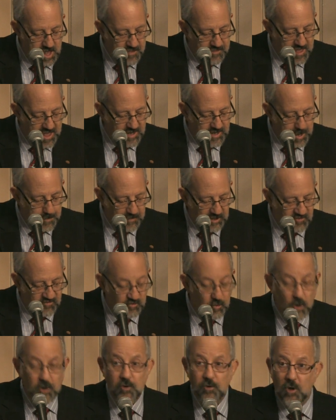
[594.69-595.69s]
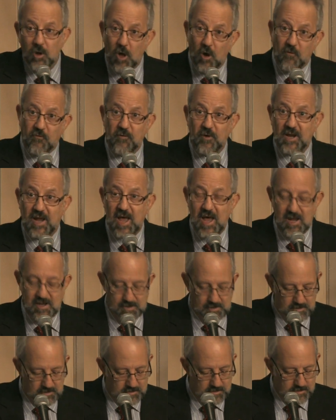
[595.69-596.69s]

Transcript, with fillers: they can be started all over again,